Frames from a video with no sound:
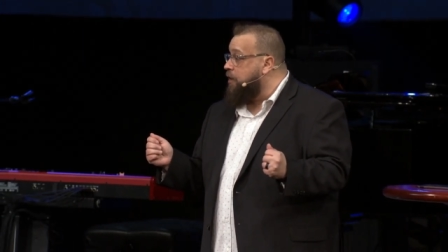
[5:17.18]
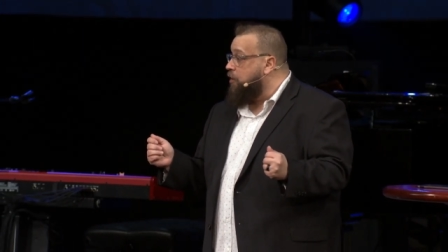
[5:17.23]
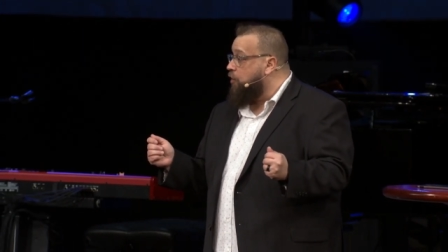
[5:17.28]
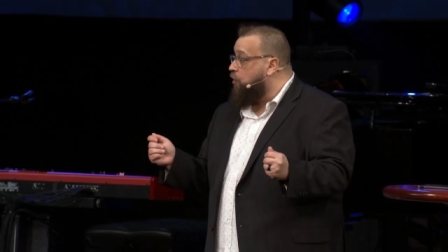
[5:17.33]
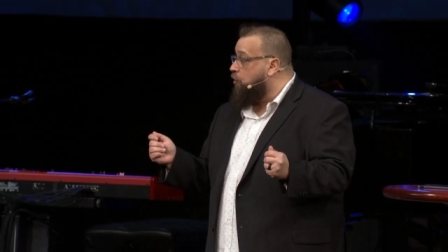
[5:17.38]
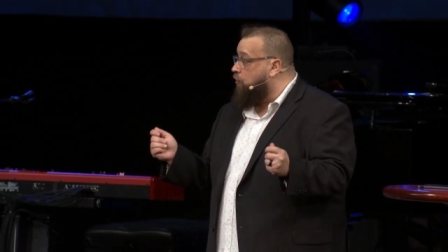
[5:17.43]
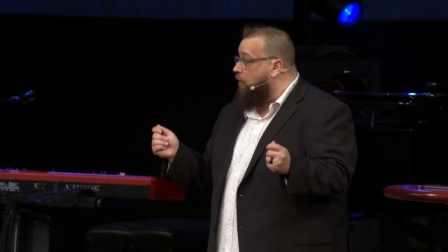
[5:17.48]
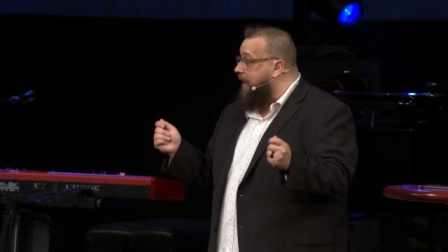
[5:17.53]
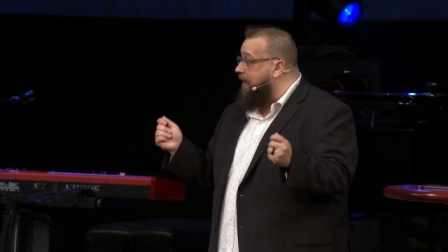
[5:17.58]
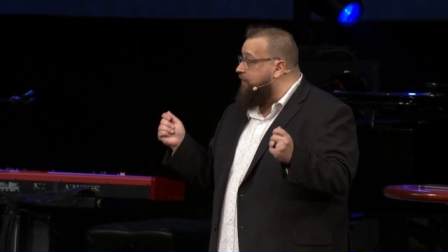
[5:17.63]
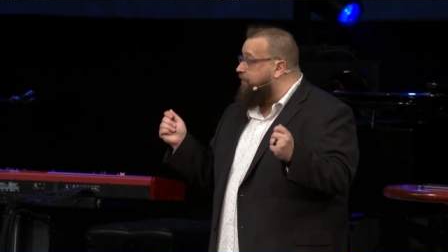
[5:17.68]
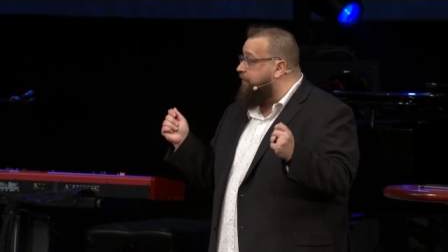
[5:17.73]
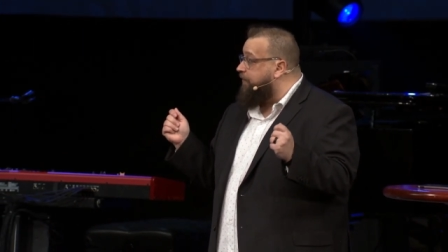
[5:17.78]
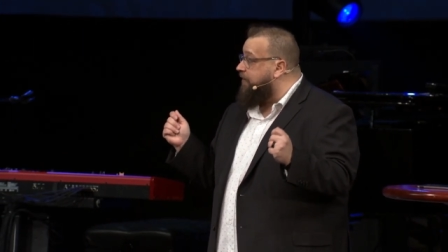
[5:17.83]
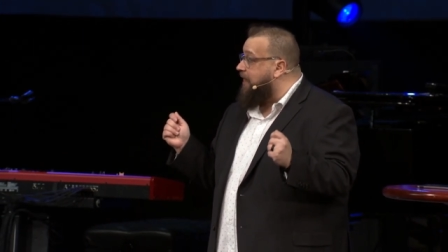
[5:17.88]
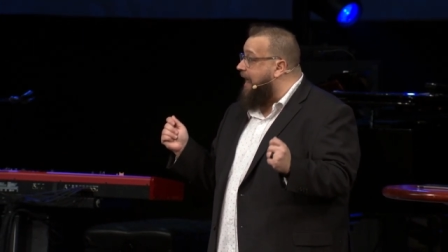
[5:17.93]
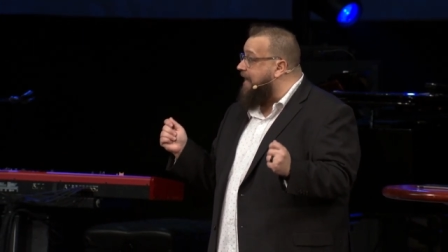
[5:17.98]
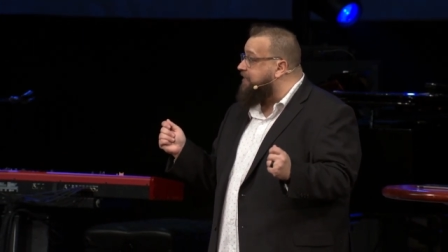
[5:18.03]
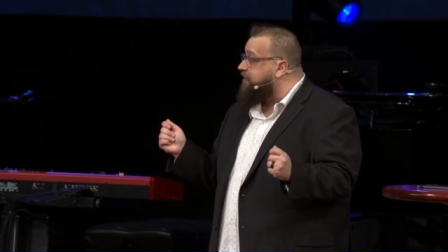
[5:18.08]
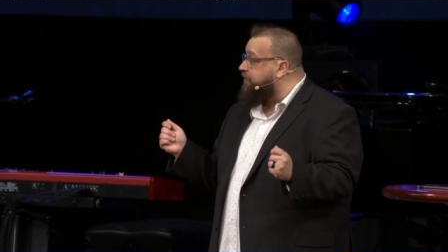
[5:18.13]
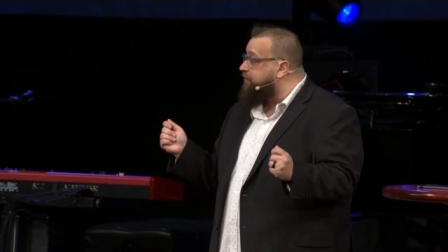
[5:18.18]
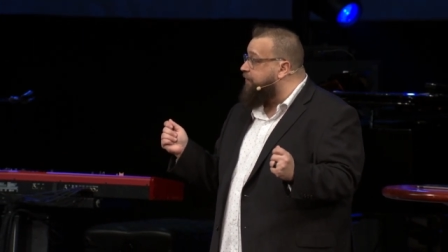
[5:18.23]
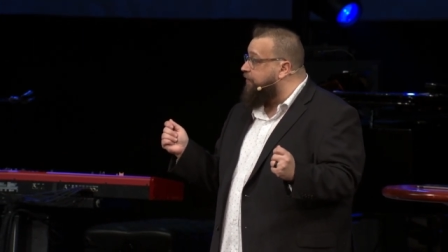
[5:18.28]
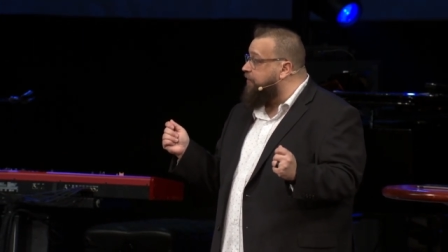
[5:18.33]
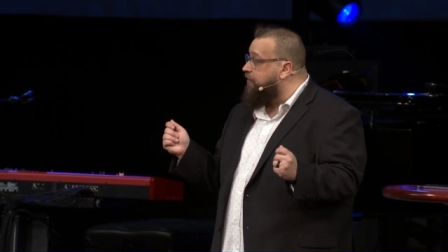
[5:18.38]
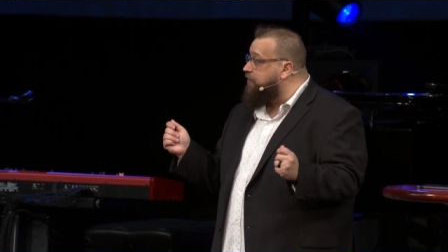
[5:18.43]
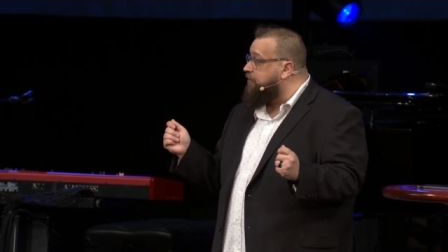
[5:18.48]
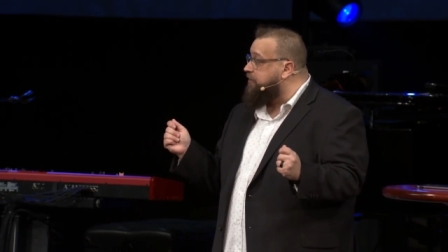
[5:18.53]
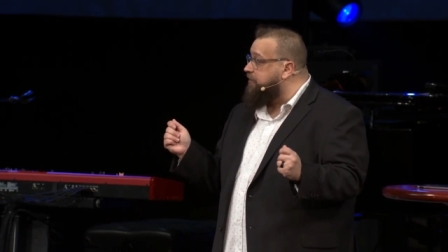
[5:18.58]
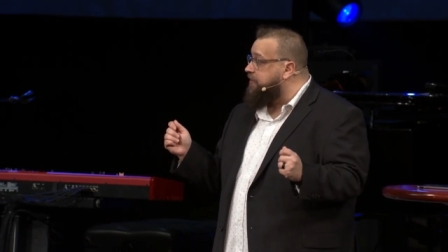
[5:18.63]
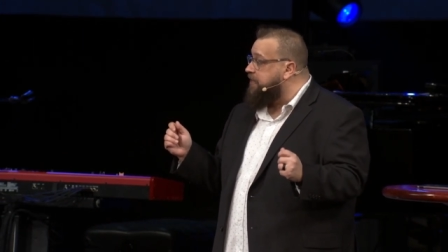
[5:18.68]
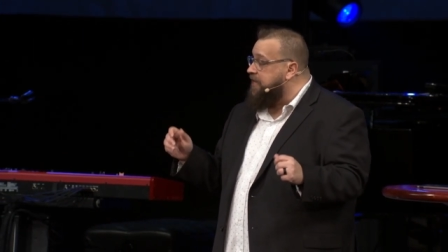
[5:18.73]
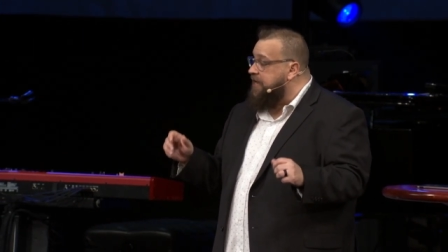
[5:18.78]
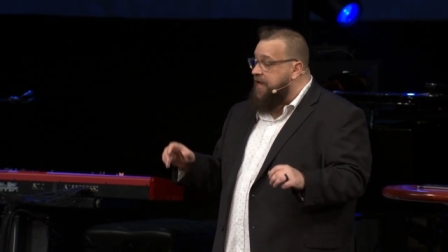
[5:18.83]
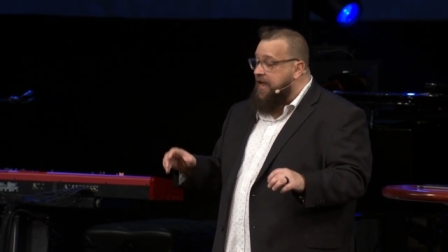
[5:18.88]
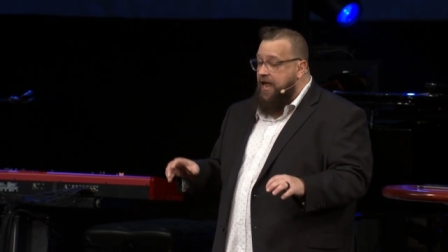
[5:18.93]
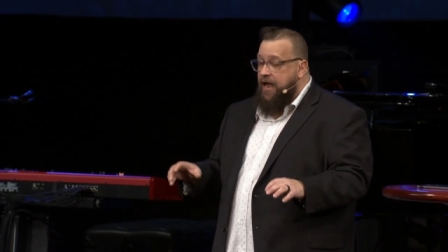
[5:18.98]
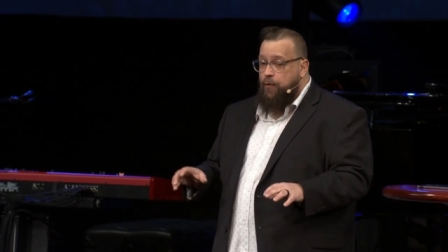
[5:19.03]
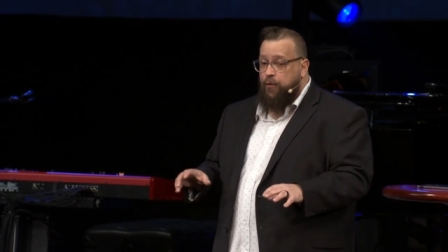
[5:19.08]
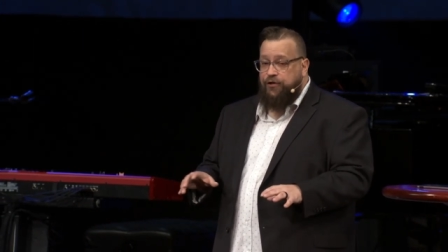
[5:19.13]
great philosophers.
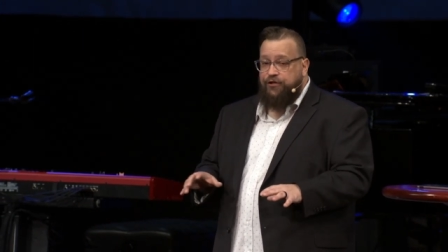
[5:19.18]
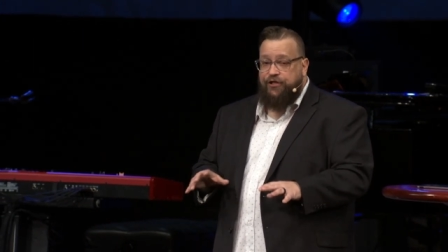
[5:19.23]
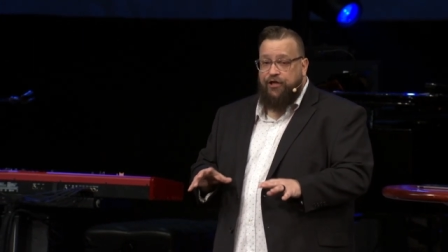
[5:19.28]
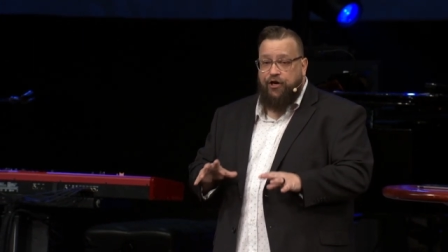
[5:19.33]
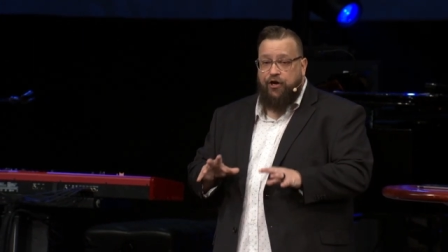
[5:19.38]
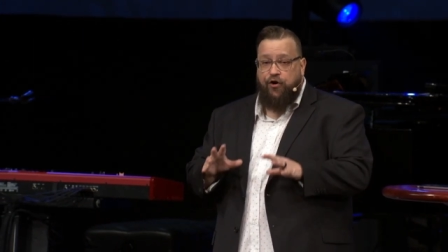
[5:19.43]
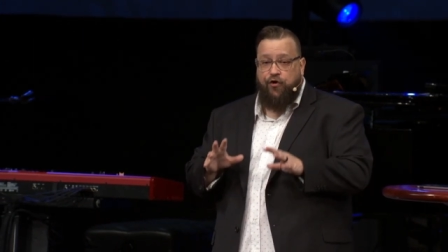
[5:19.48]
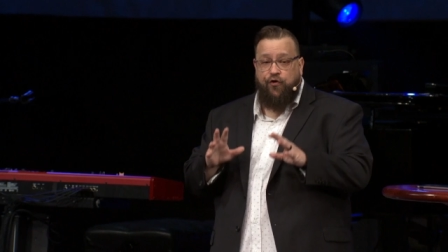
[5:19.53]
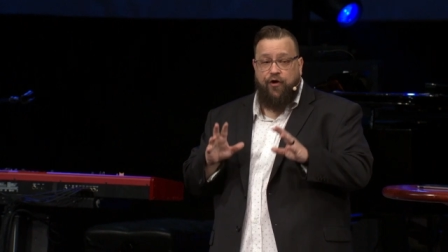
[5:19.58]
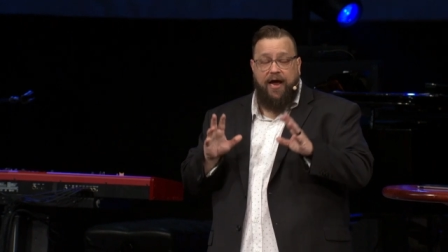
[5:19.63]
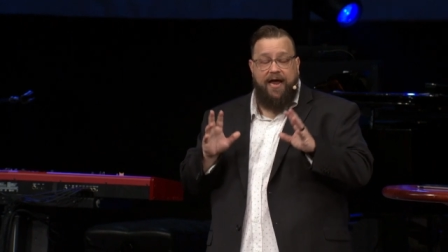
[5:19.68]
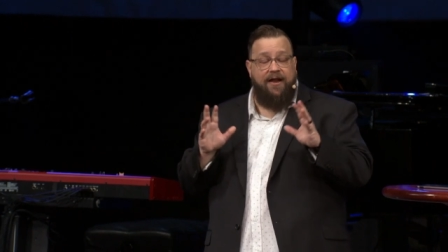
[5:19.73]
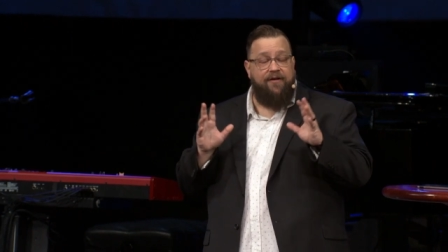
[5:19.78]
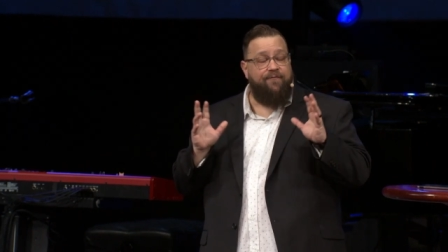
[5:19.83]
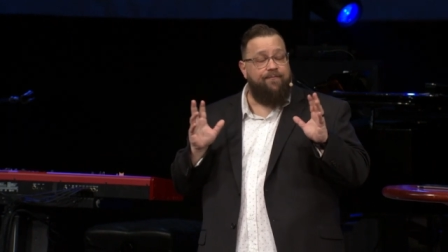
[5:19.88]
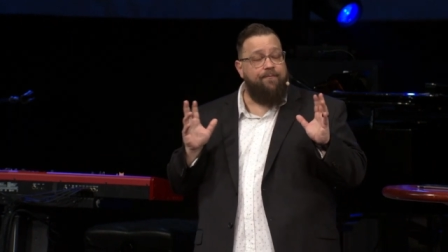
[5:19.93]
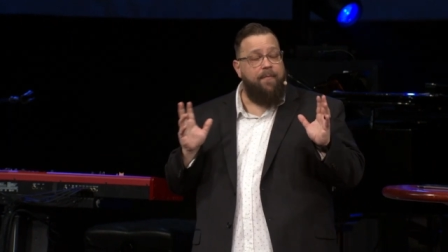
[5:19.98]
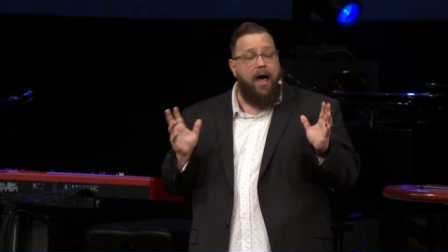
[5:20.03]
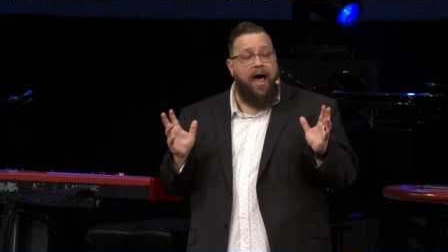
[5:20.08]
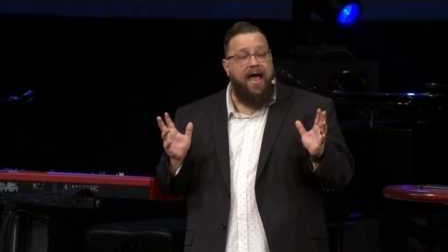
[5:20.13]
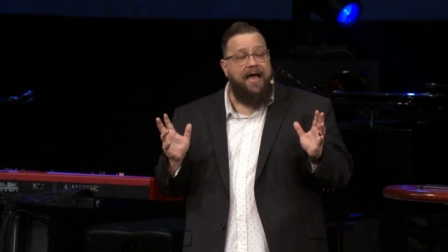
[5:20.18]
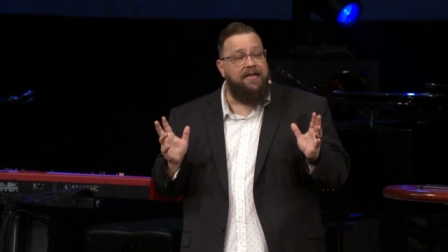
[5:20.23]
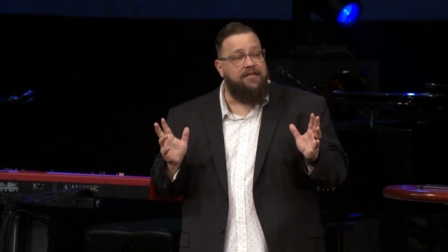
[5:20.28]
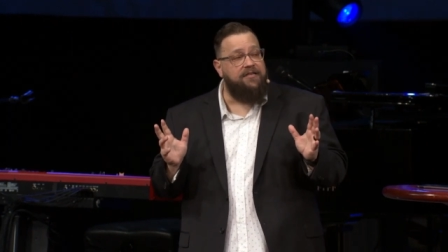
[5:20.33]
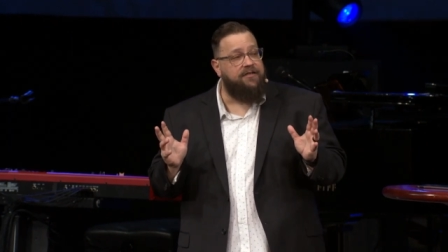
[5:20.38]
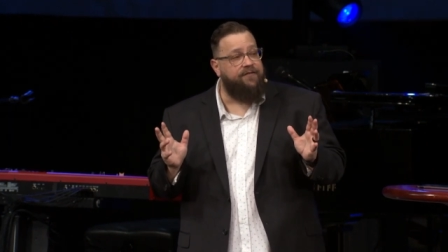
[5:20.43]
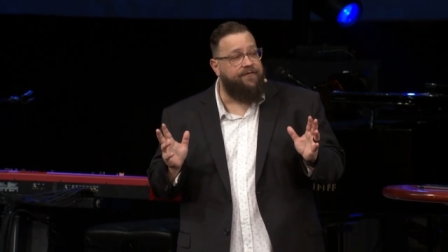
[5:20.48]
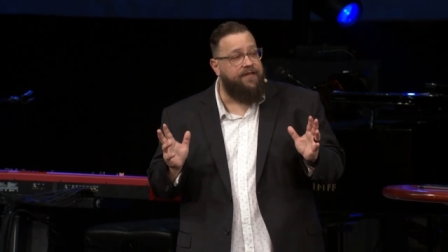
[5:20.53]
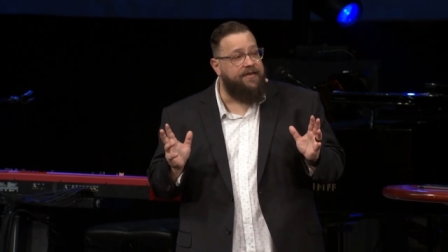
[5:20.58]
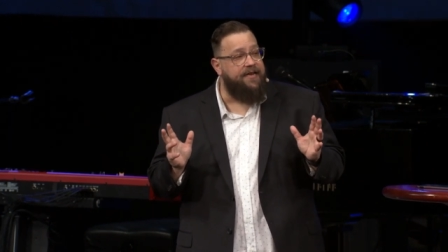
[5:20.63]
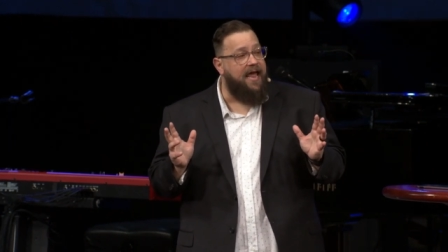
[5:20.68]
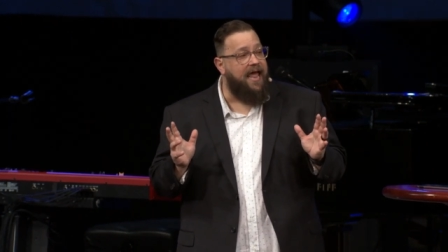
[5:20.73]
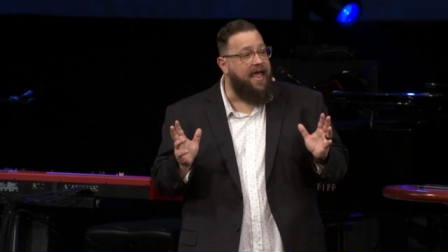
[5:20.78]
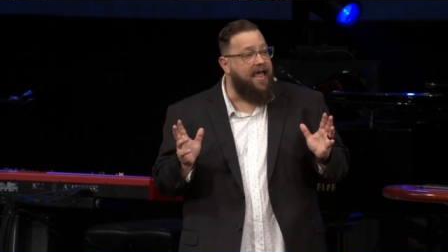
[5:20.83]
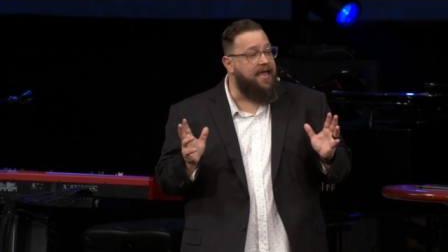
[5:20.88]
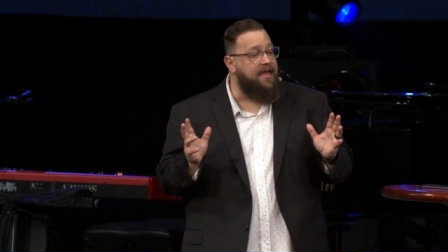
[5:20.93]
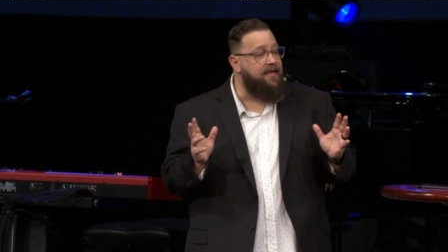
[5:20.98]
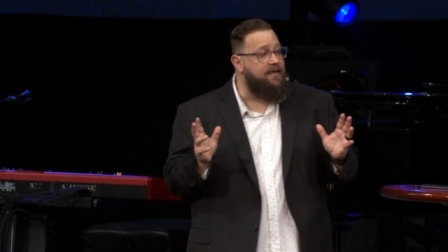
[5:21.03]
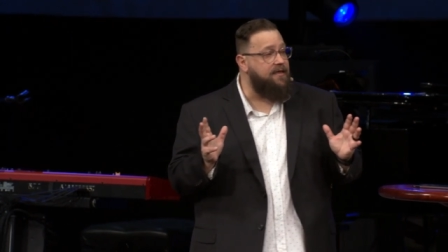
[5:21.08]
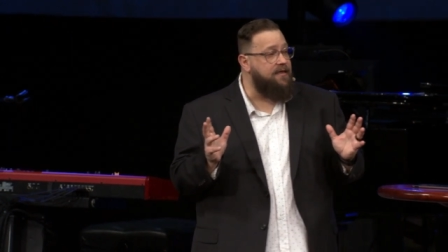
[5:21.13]
It was the creative minds of the
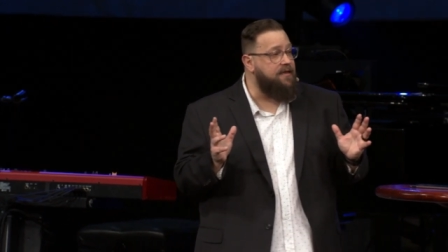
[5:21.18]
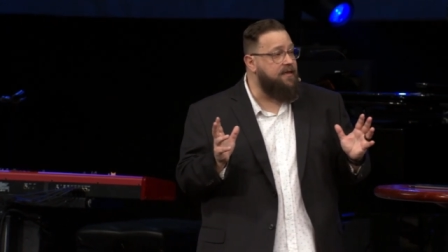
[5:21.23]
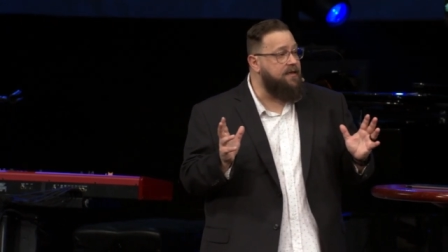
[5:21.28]
day.